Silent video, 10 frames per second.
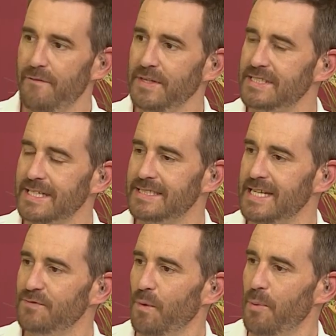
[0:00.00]
Every
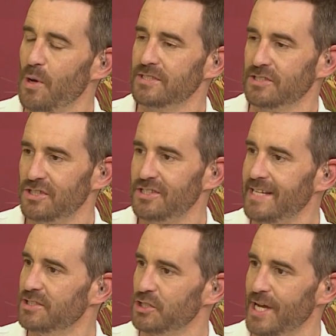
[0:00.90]
successful person, just to
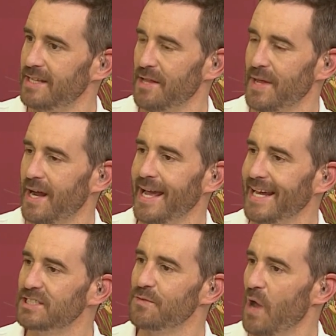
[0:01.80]
interject there, that I
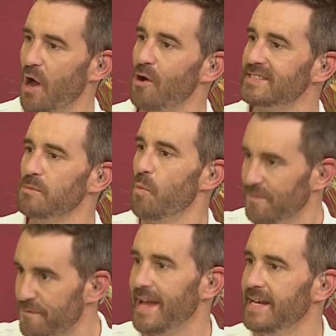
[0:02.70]
interview, I ask them
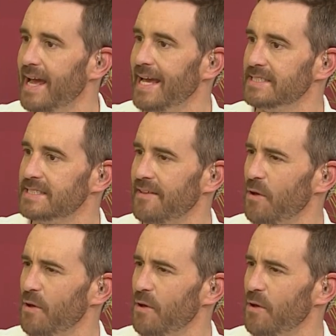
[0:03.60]
what failure is.